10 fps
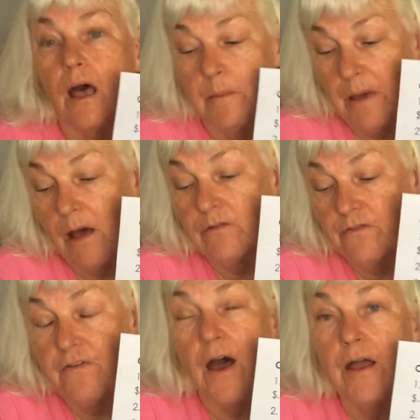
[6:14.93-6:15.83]
about
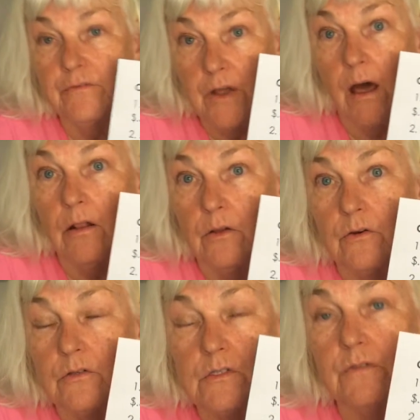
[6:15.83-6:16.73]

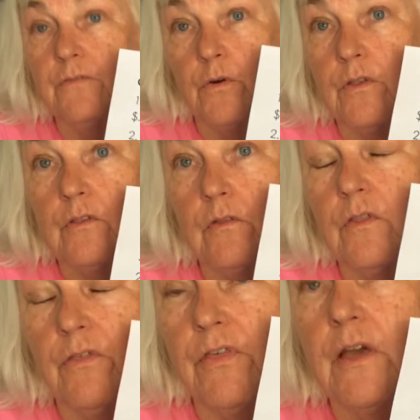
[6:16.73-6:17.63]
$5 for
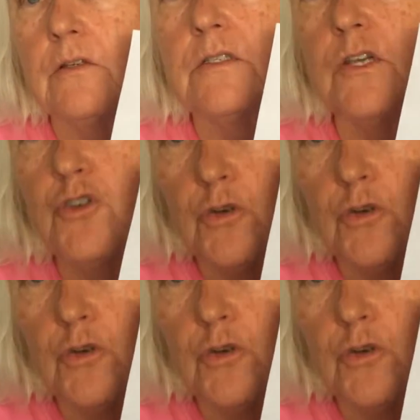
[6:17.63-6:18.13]
the things that